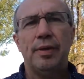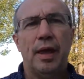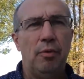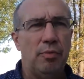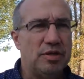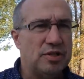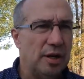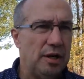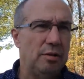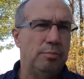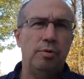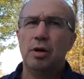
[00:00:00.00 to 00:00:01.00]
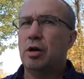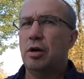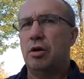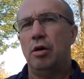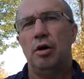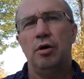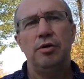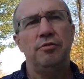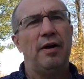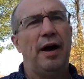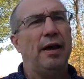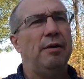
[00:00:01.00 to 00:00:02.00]
and we studied the book called
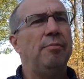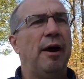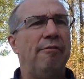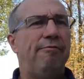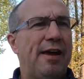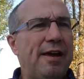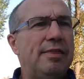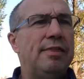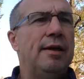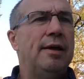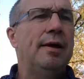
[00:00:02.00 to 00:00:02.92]
Divided by Faith.